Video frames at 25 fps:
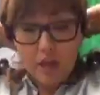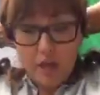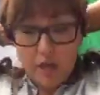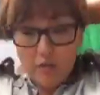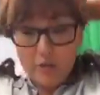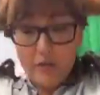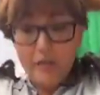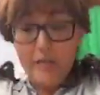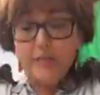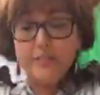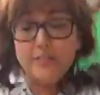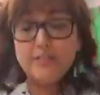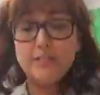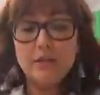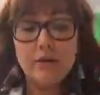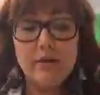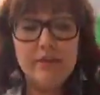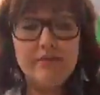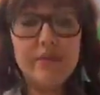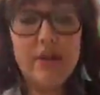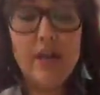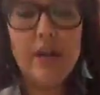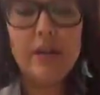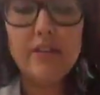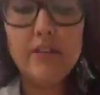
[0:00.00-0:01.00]
Okay, so
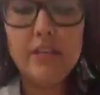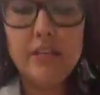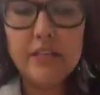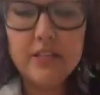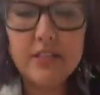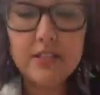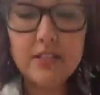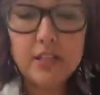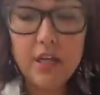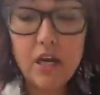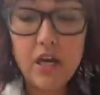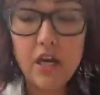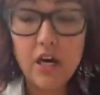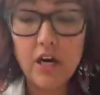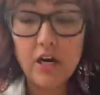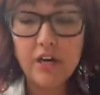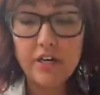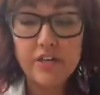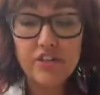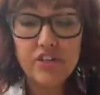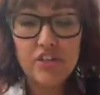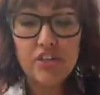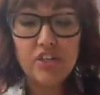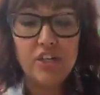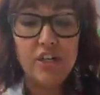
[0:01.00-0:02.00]
I've got these
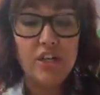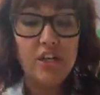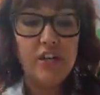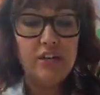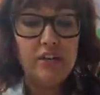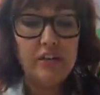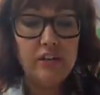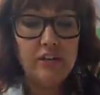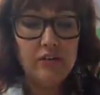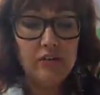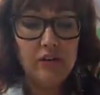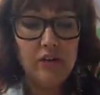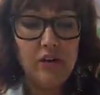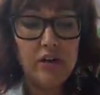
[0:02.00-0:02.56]
they're